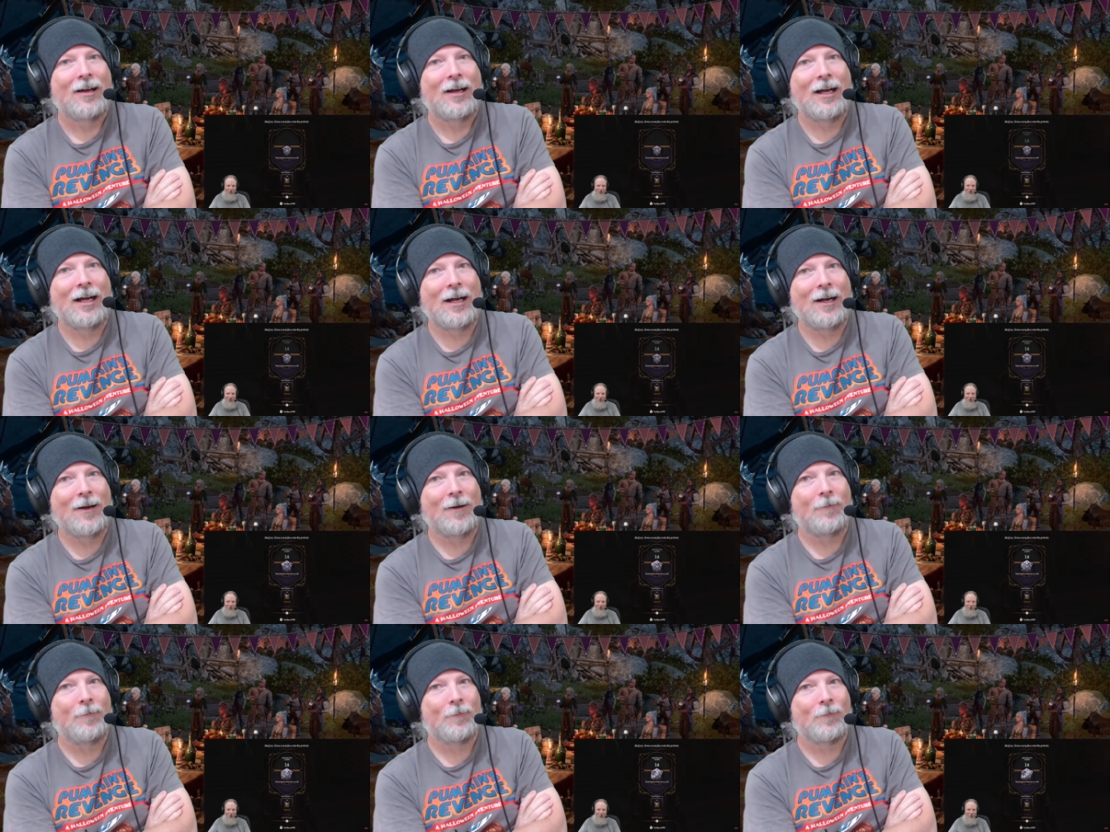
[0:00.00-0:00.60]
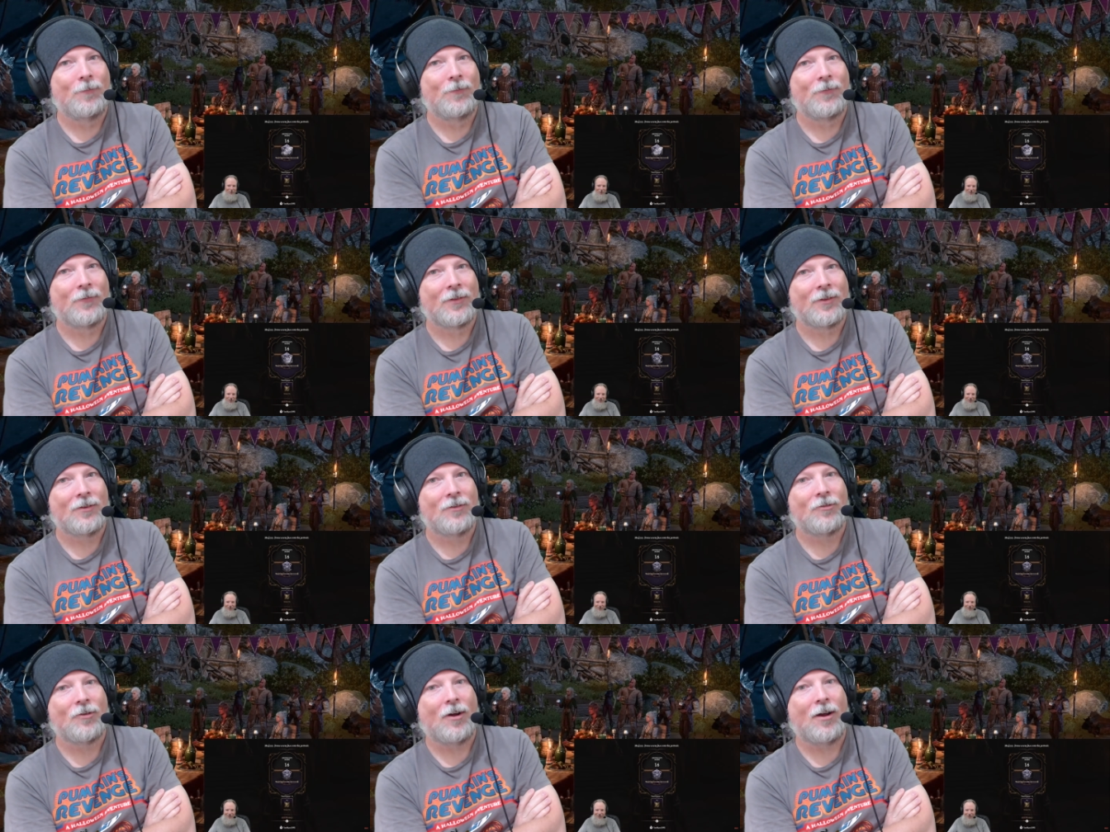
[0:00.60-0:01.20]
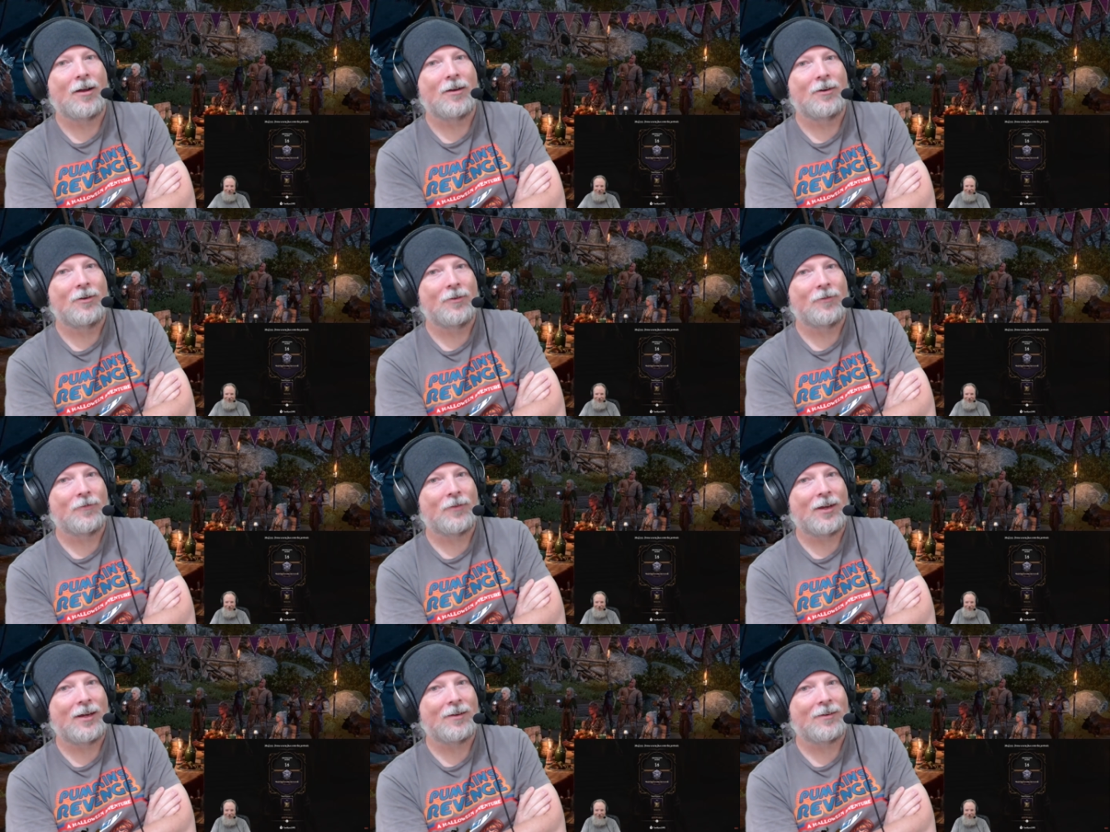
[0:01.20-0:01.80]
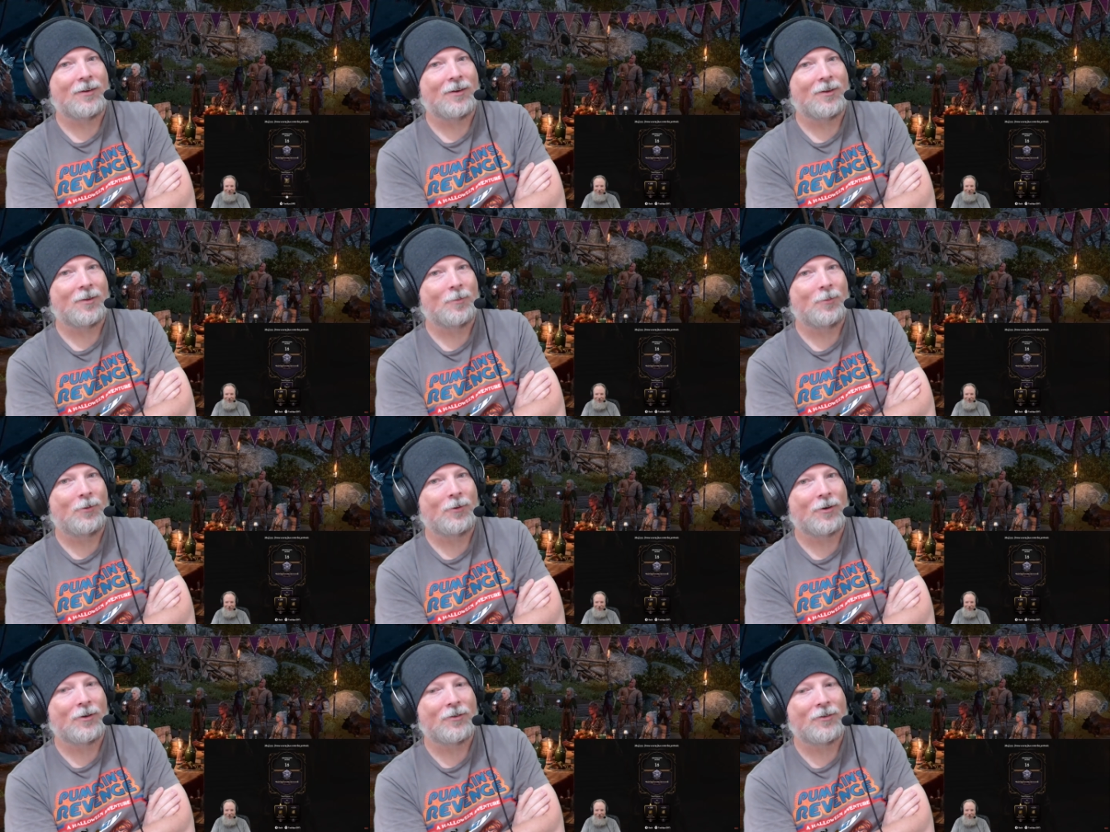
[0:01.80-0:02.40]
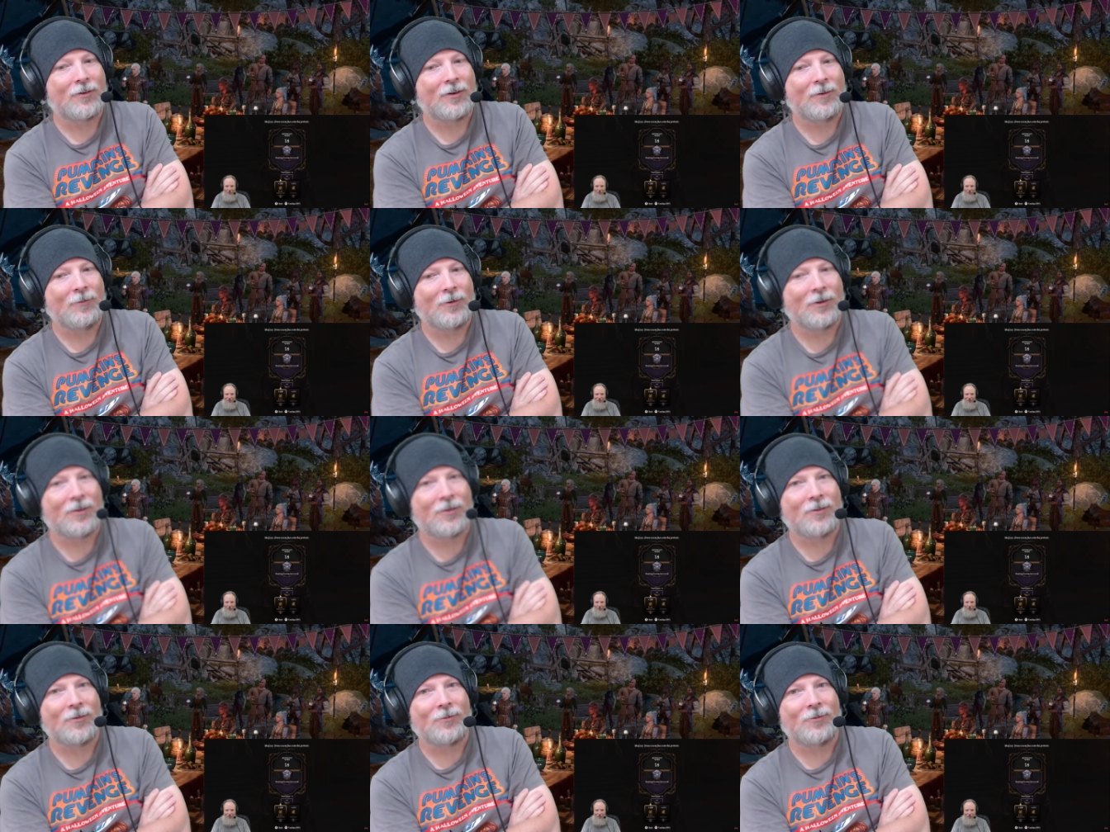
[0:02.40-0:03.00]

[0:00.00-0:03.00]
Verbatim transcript: Um, draw a new face out of the portrait. What's the